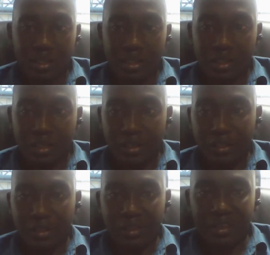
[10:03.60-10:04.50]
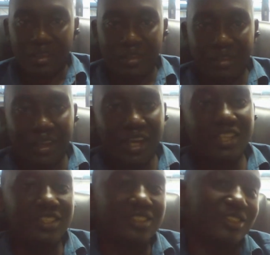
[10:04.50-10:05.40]
think the
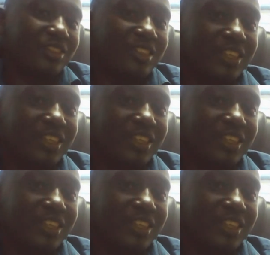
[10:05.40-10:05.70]
hardest thing